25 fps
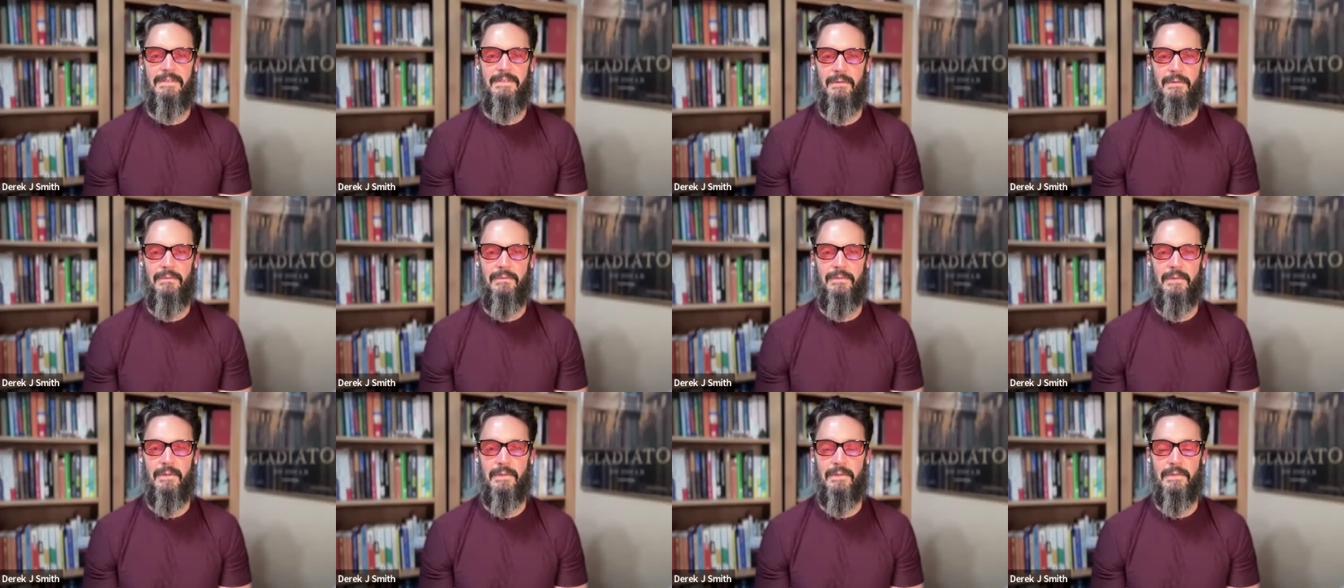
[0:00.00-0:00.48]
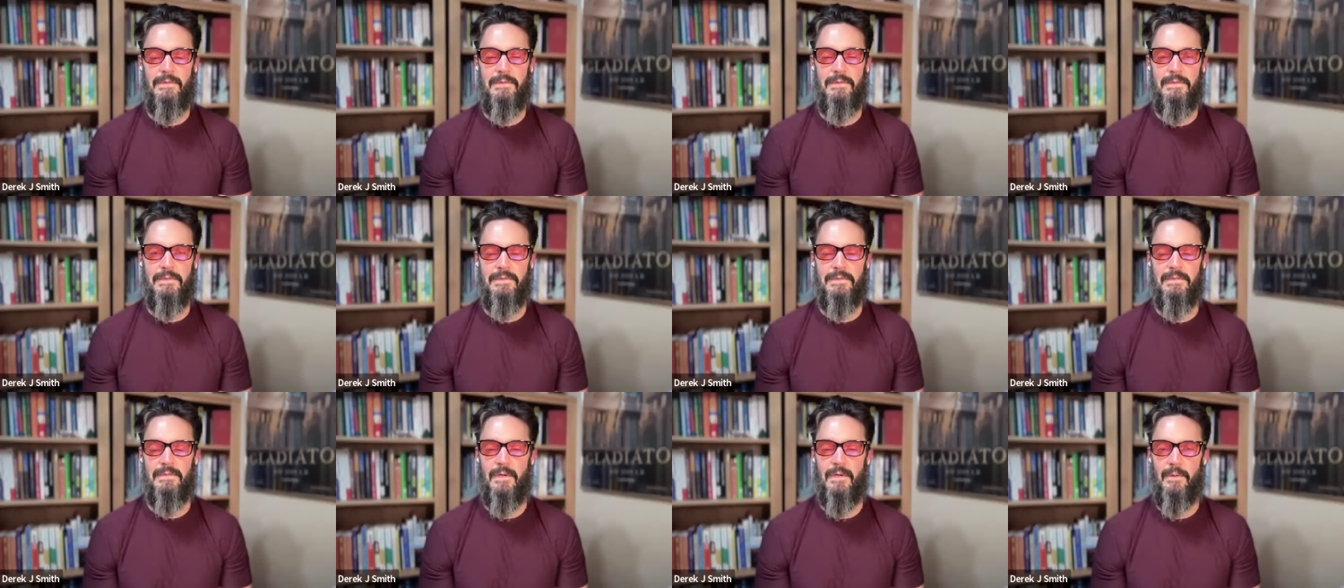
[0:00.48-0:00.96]
So
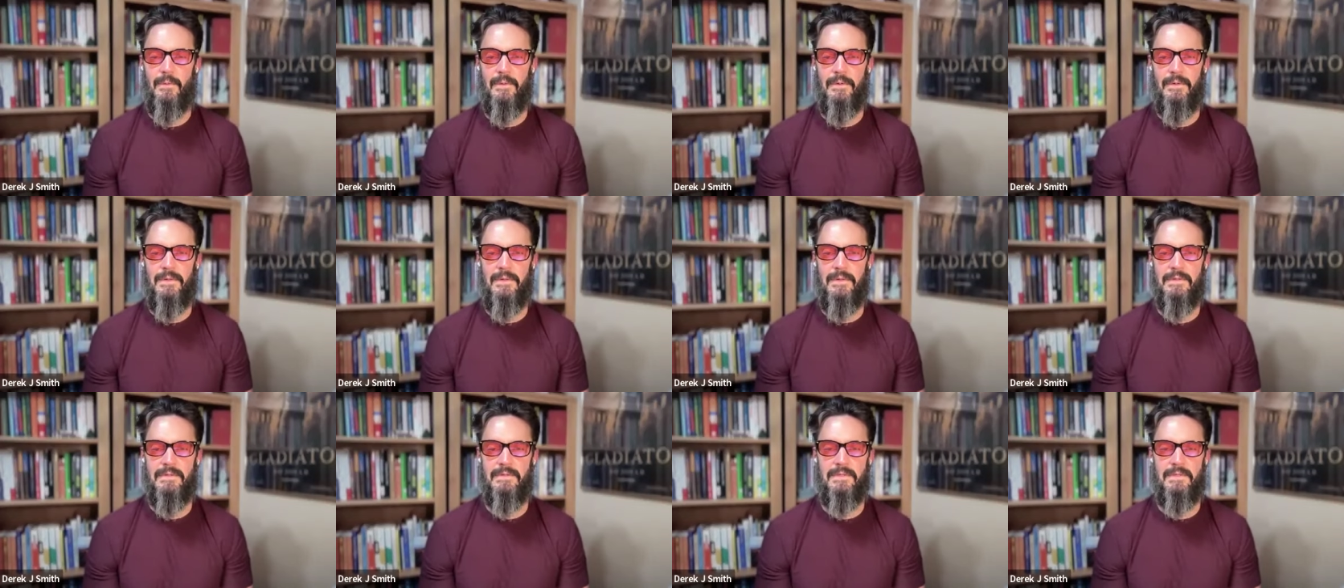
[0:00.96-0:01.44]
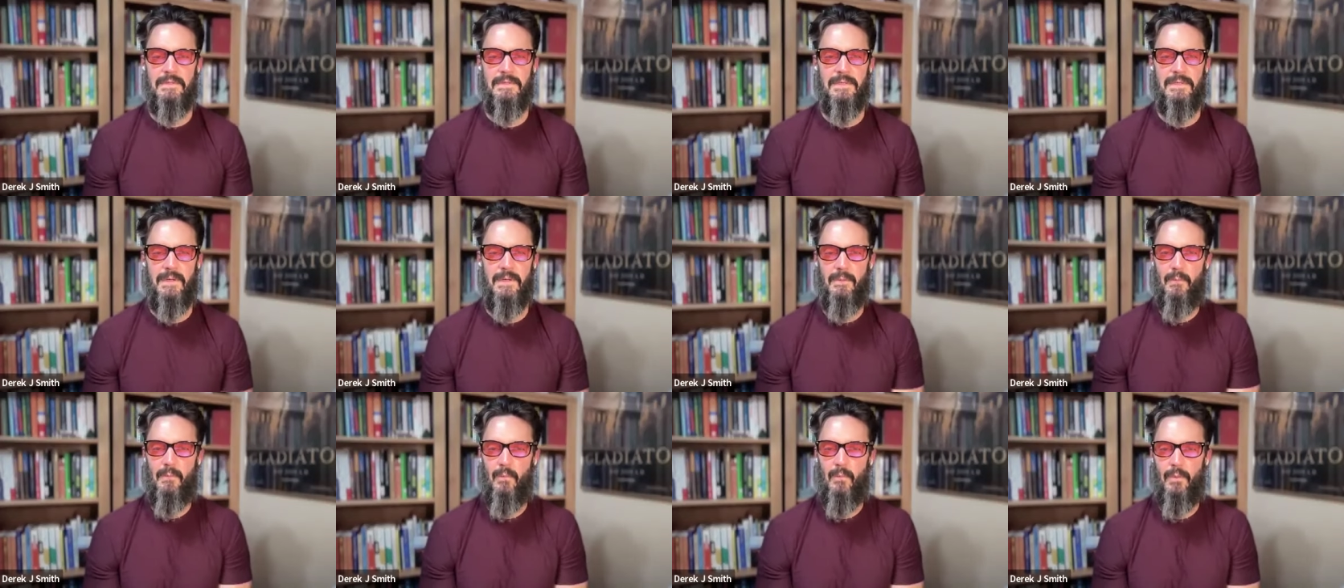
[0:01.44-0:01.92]
first to start with is
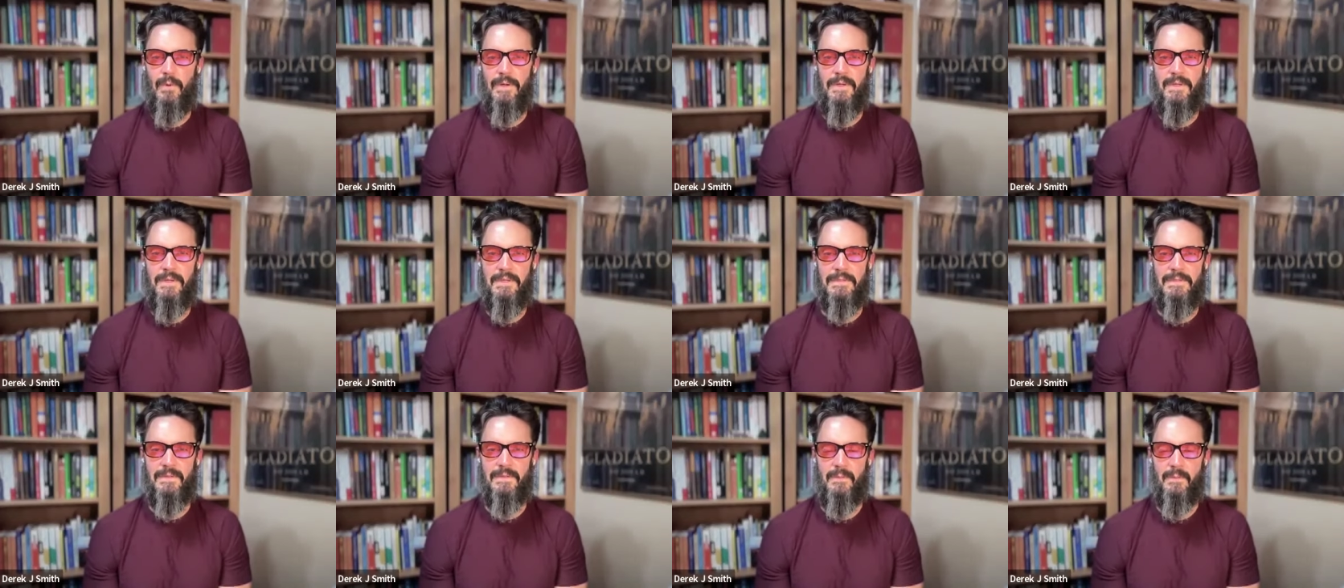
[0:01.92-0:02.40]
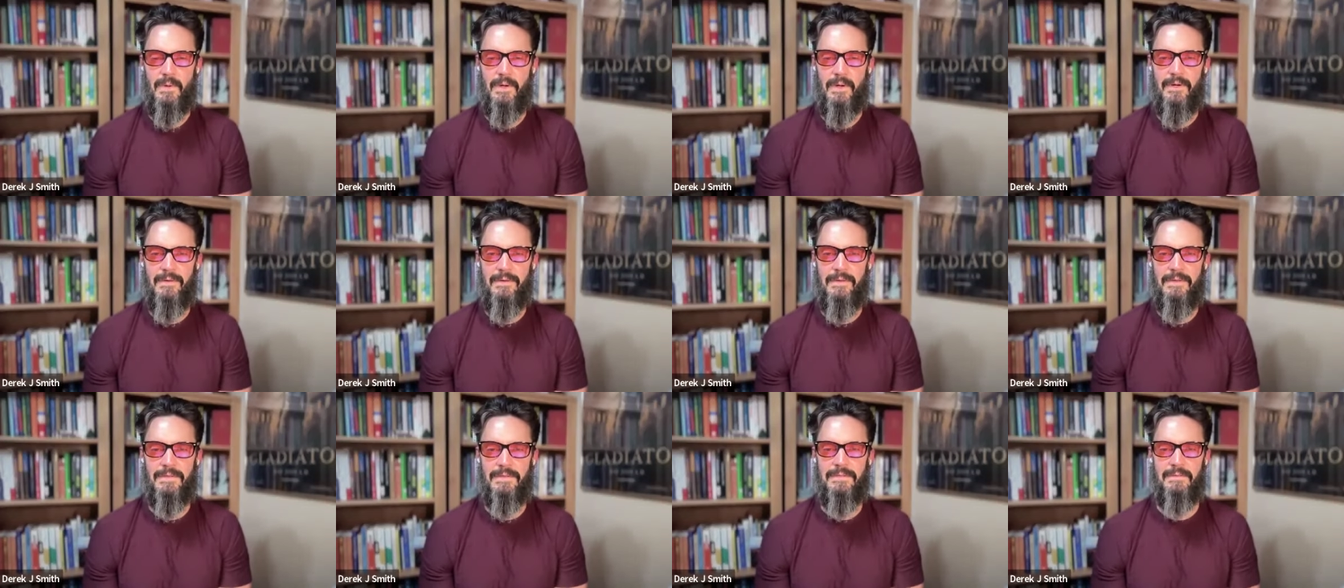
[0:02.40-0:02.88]
just like, what is
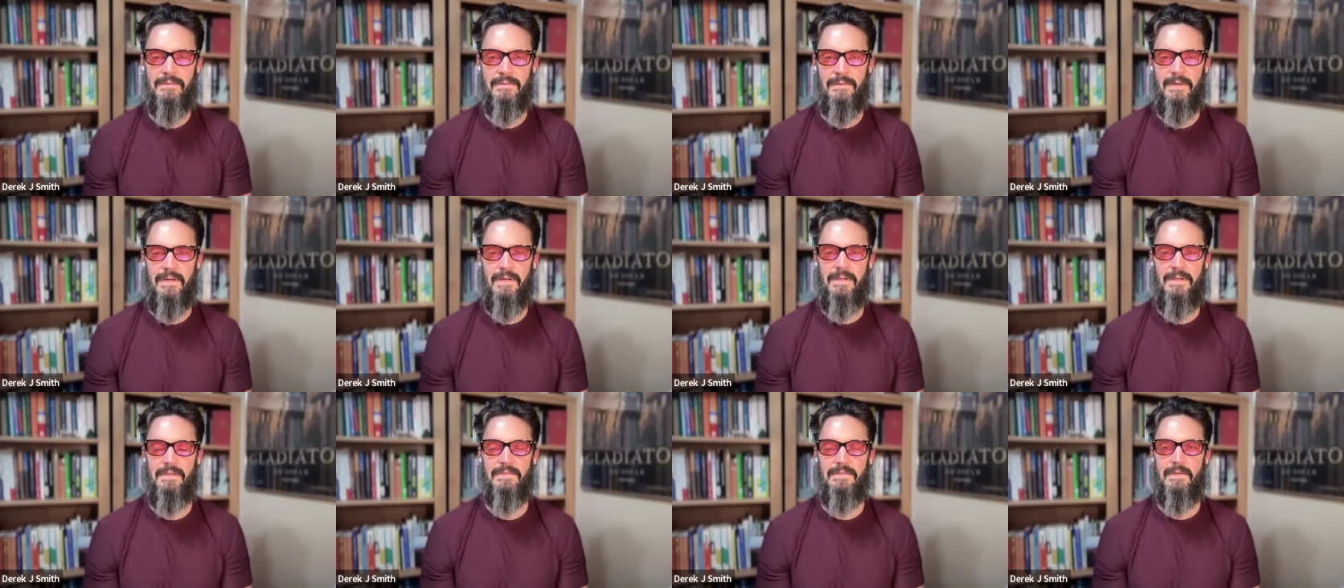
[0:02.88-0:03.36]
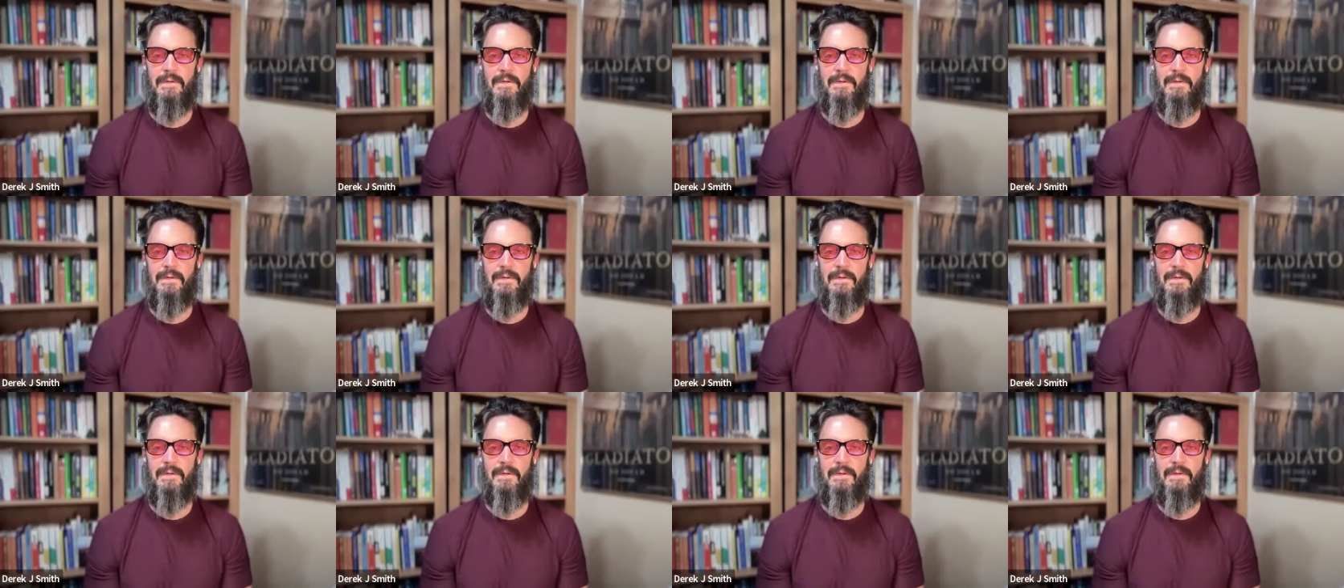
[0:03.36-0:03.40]
awareness, right?